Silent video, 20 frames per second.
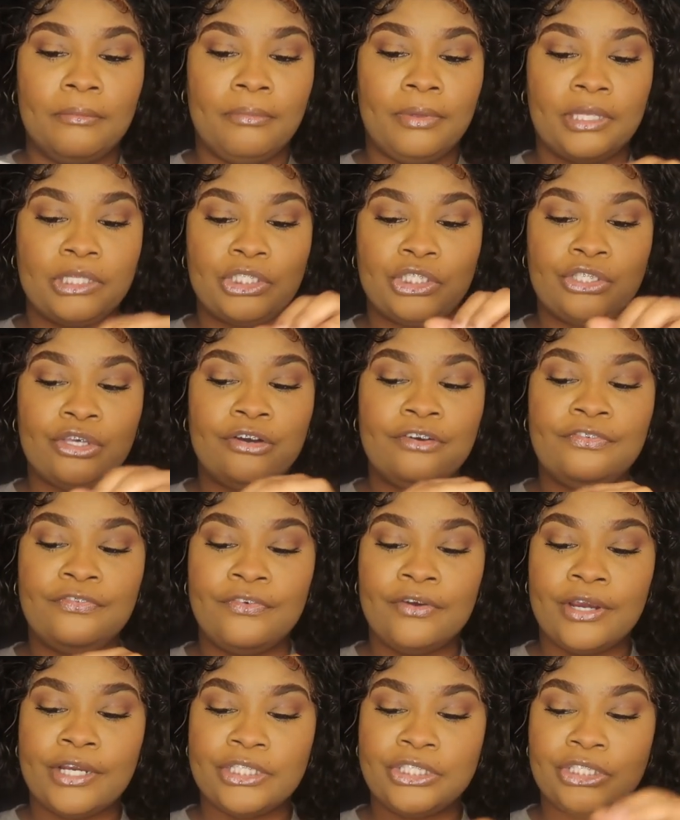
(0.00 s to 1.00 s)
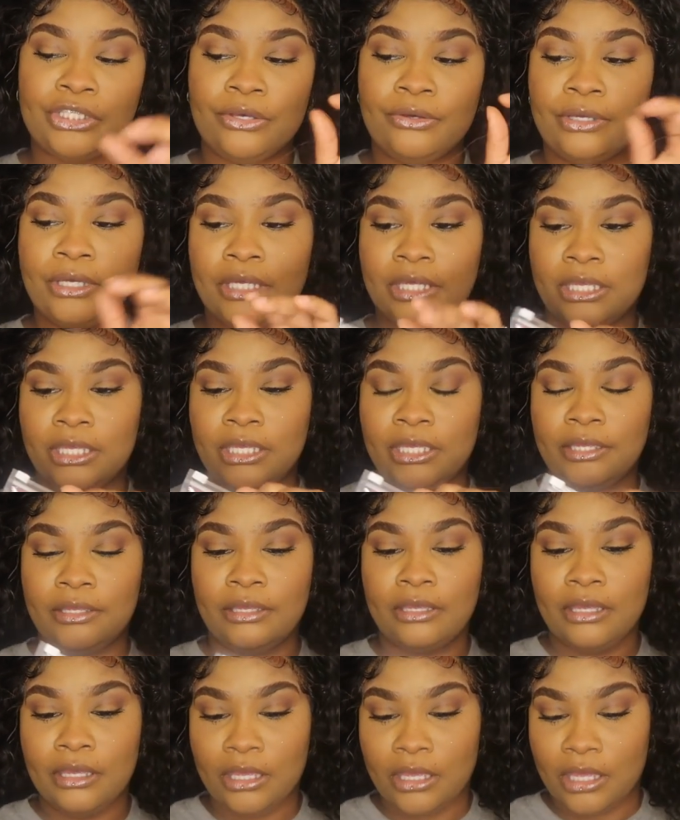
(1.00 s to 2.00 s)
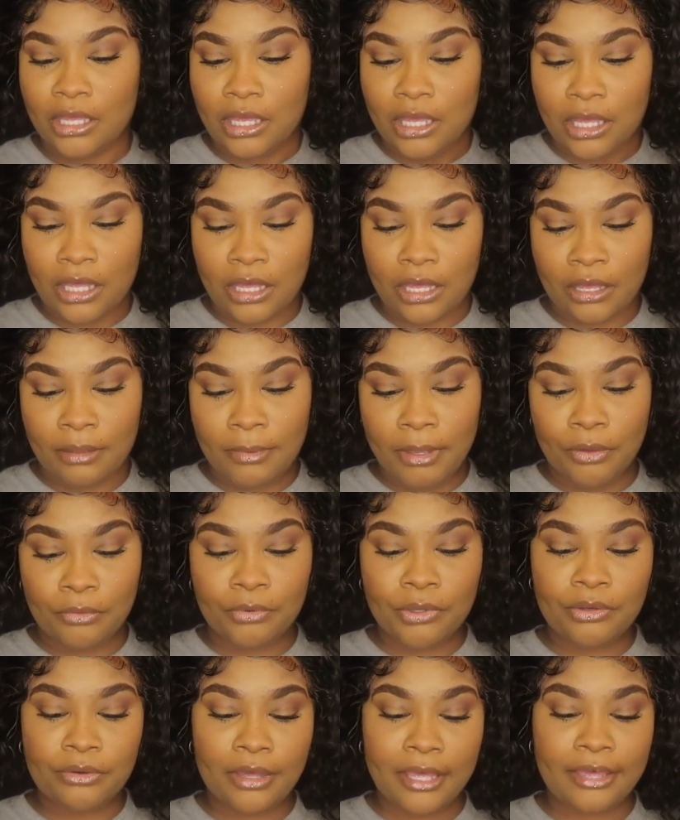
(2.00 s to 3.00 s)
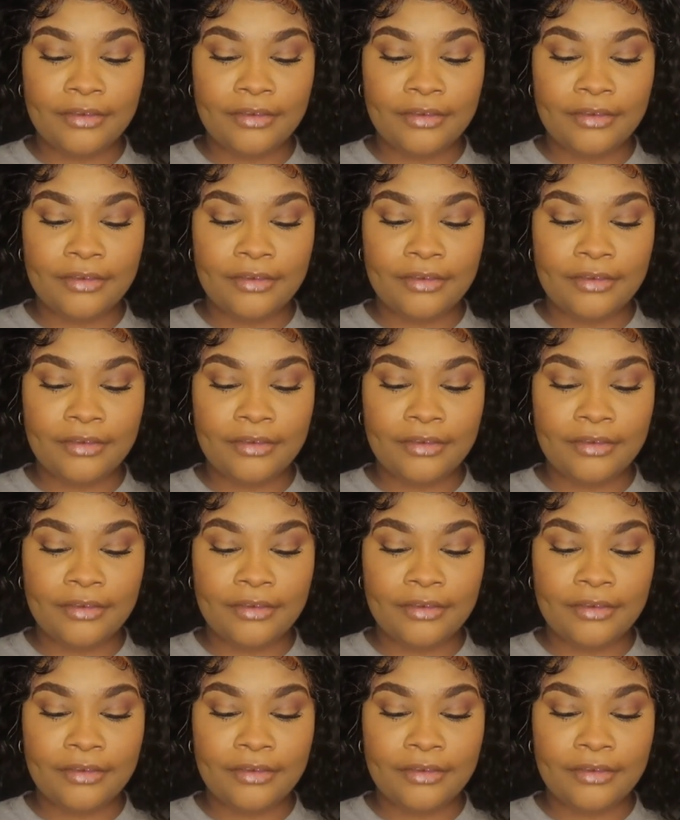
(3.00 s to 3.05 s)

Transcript: but so far so good um, I will